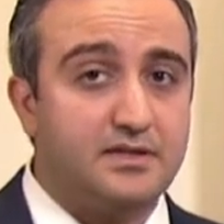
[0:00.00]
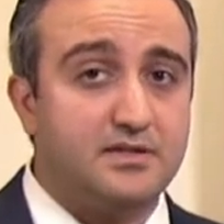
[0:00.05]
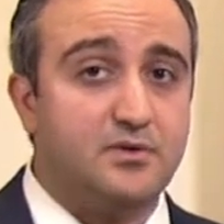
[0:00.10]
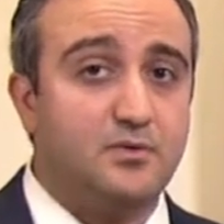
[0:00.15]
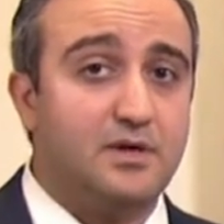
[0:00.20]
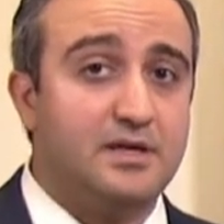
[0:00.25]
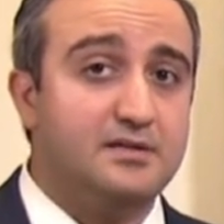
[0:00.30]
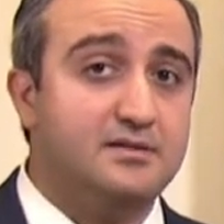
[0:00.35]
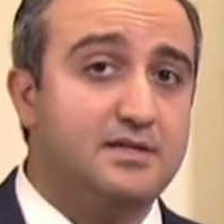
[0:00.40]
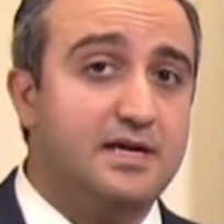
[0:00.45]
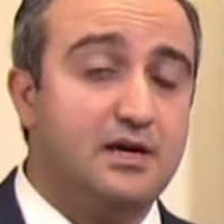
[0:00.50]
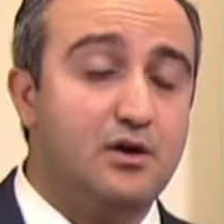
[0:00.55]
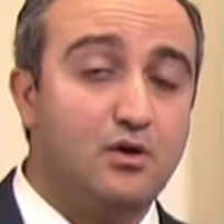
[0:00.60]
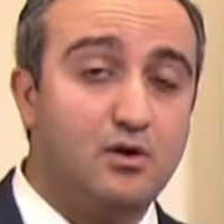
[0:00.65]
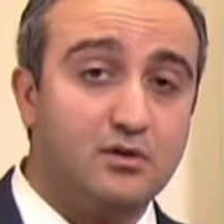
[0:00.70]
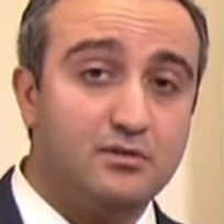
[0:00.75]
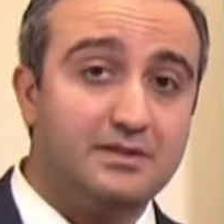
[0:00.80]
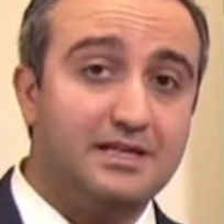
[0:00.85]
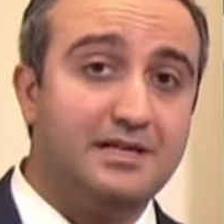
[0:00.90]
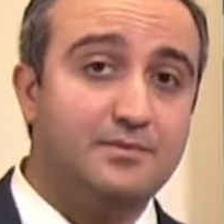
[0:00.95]
So we can take
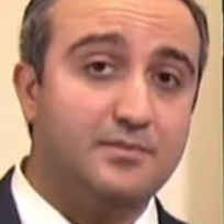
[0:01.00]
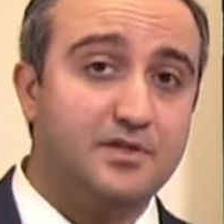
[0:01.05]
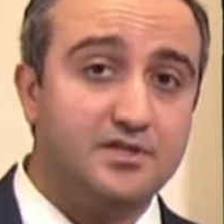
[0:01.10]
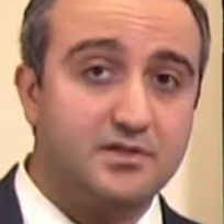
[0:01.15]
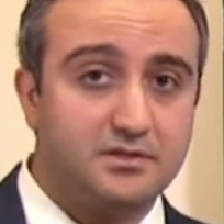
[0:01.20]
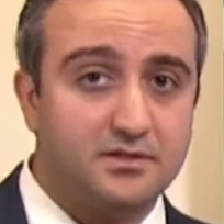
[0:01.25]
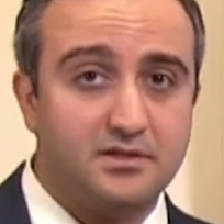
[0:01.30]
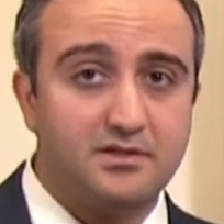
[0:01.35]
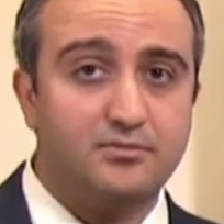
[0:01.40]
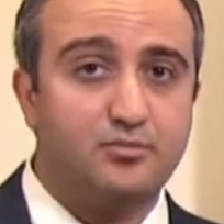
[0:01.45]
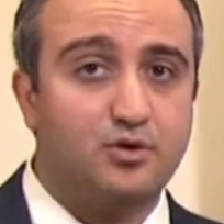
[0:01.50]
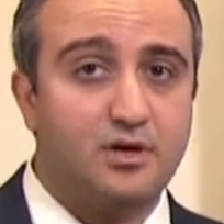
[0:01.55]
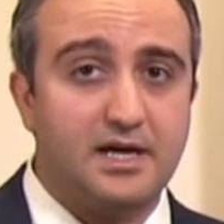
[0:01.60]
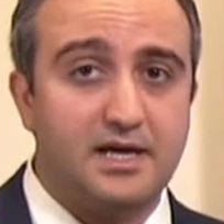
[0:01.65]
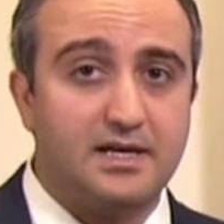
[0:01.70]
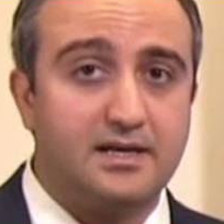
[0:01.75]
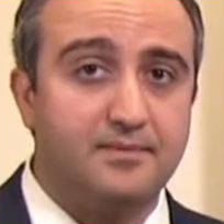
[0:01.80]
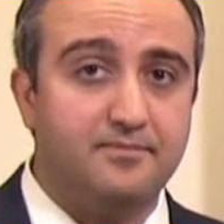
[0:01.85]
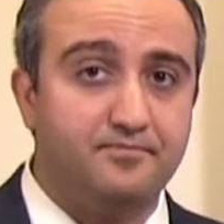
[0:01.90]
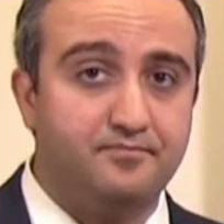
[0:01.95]
all the images of the
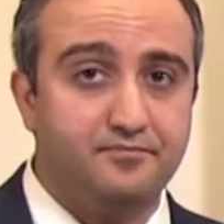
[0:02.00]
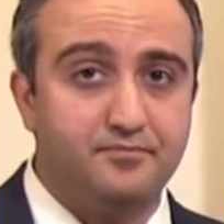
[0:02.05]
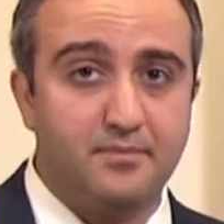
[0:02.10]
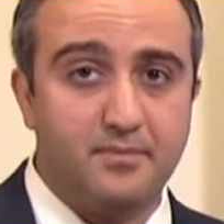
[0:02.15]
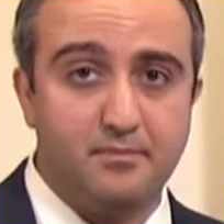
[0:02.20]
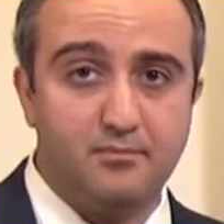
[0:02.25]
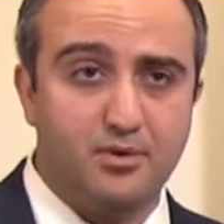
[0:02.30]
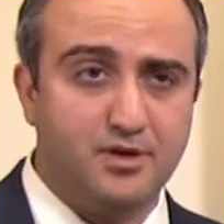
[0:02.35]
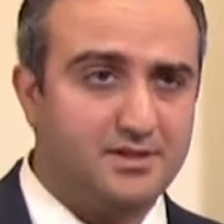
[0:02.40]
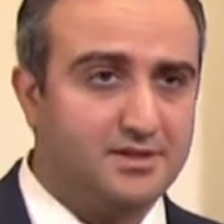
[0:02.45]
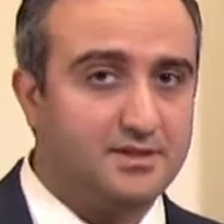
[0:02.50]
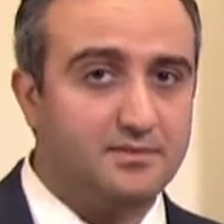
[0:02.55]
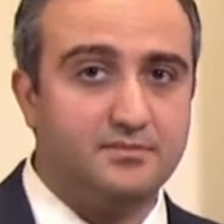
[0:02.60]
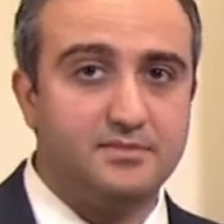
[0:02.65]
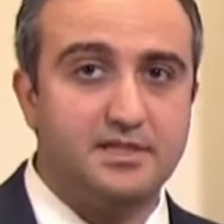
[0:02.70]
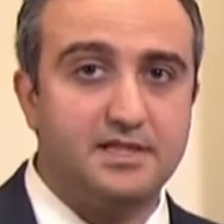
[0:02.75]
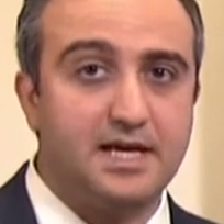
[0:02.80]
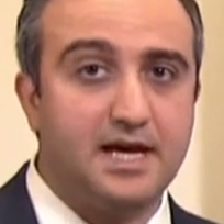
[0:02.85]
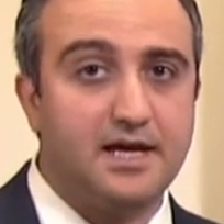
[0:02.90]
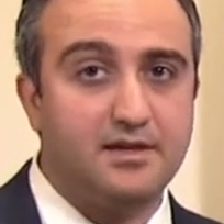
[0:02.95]
brain, put them
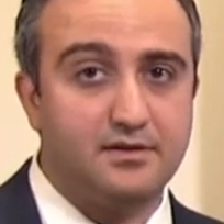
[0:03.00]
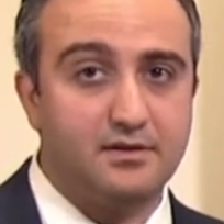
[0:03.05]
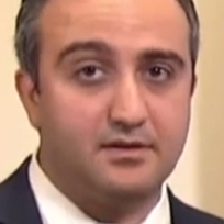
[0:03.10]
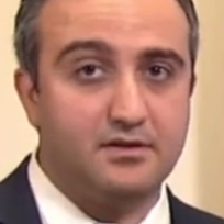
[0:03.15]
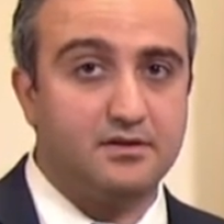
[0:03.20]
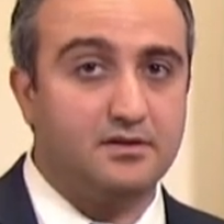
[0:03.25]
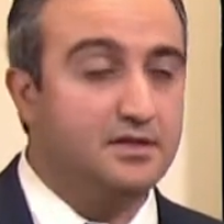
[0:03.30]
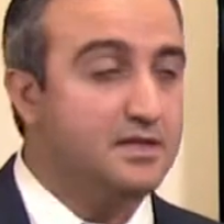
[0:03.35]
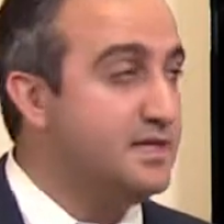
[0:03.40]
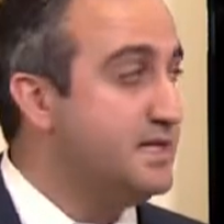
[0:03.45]
together,